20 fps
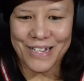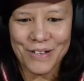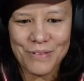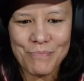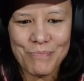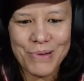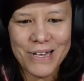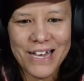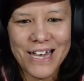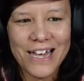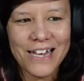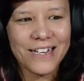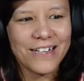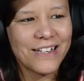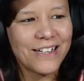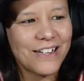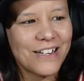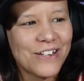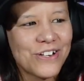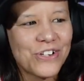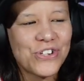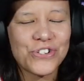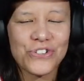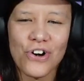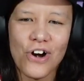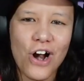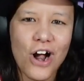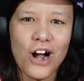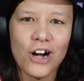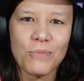being
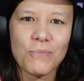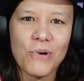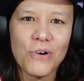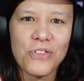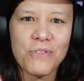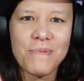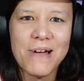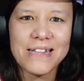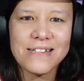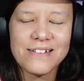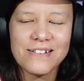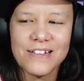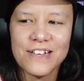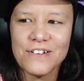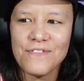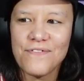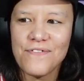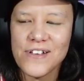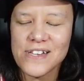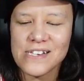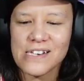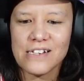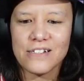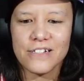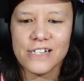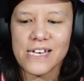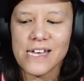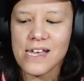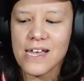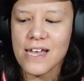strong, both mentally and
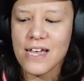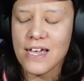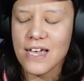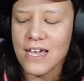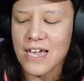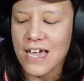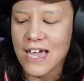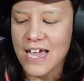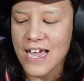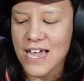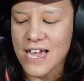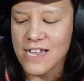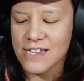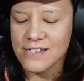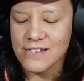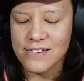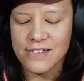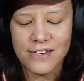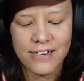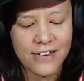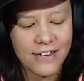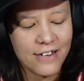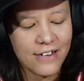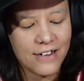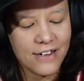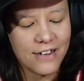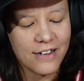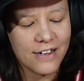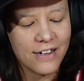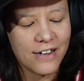physically. And
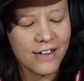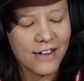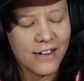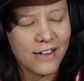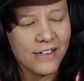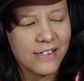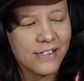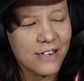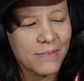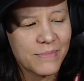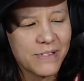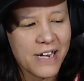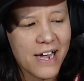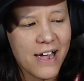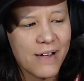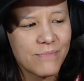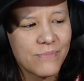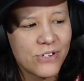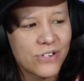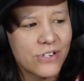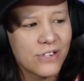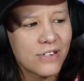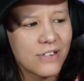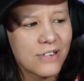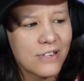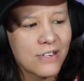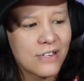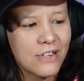uh, sometimes.